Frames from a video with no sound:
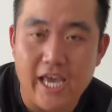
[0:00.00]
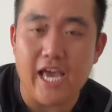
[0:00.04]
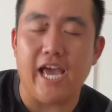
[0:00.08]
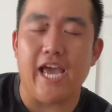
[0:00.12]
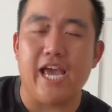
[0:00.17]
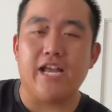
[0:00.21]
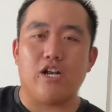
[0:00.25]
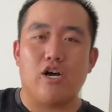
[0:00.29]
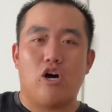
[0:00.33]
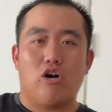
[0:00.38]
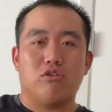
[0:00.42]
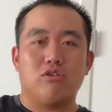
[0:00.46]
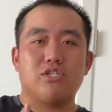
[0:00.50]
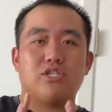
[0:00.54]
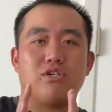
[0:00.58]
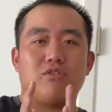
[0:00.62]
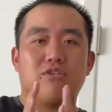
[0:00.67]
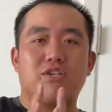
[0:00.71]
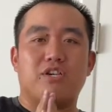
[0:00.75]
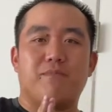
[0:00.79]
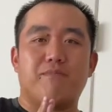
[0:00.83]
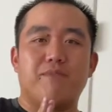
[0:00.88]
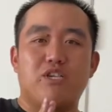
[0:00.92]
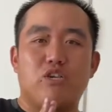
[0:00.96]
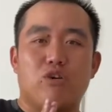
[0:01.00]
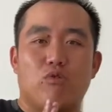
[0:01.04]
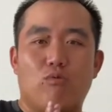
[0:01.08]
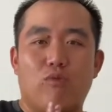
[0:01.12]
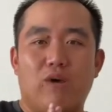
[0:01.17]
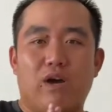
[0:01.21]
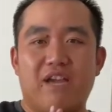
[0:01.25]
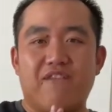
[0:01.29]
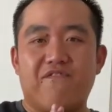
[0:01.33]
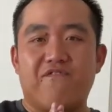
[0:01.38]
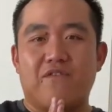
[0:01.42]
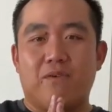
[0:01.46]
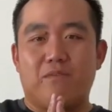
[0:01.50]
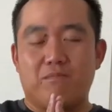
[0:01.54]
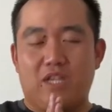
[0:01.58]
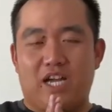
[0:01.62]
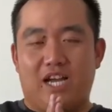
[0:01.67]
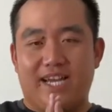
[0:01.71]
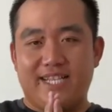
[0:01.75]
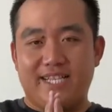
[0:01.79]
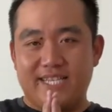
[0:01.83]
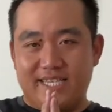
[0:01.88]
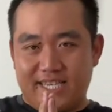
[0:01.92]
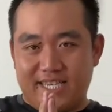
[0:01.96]
And also, coming your way from
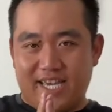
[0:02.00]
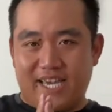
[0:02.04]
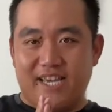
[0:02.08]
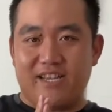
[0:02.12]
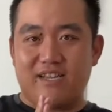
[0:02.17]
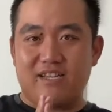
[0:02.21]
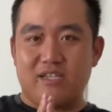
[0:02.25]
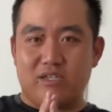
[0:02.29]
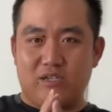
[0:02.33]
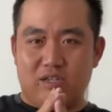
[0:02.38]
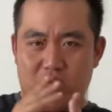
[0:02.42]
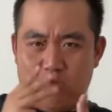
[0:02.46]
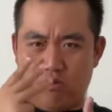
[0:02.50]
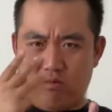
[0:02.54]
Lionsgate,